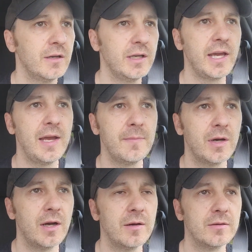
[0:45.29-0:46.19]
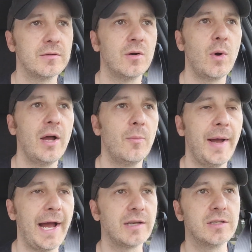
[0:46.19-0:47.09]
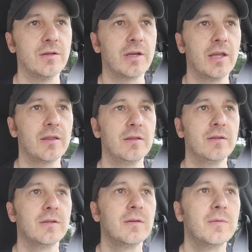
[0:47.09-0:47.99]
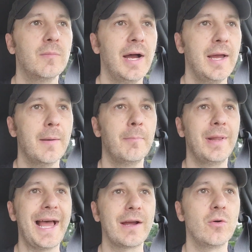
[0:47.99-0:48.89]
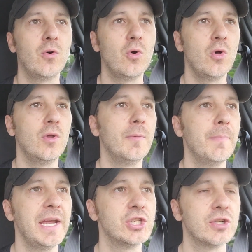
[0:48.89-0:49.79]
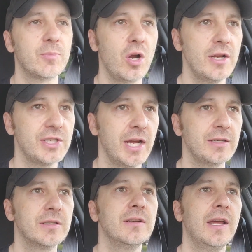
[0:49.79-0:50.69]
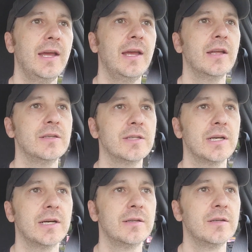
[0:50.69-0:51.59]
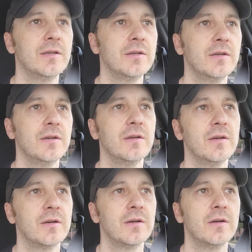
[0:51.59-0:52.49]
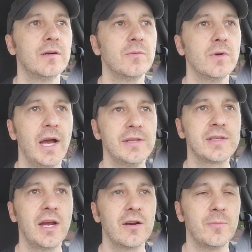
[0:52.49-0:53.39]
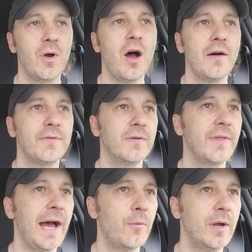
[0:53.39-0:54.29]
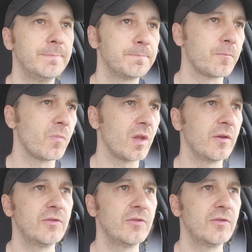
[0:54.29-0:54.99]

He came uh, a while back to look at my black hole major project and uh, I scared him off of that one.